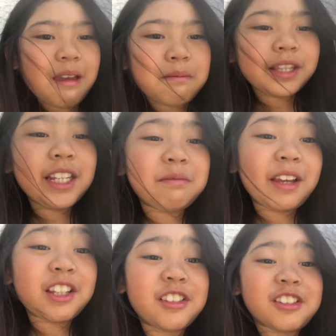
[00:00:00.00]
Please
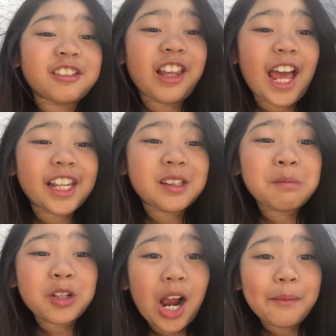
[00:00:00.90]
make sure to like,
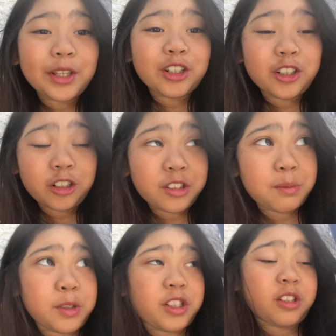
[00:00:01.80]
subscribe, and turn on the
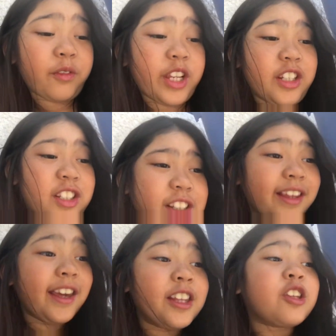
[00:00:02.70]
post notifications
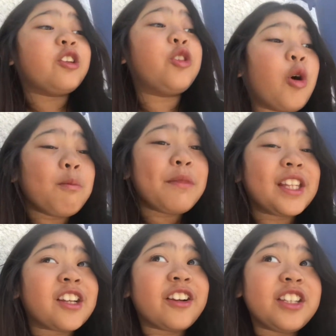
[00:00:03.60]
so you don't
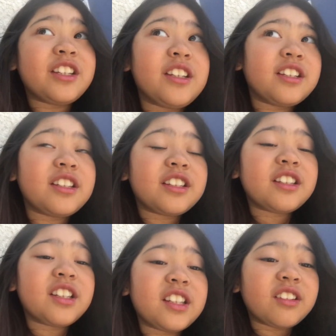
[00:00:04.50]
miss cringy
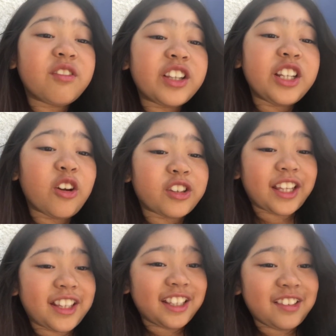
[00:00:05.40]
videos
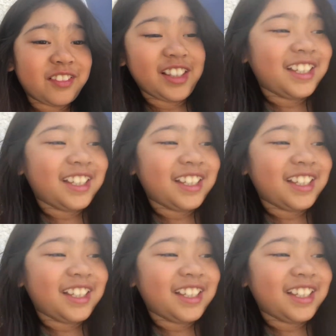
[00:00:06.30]
like this one.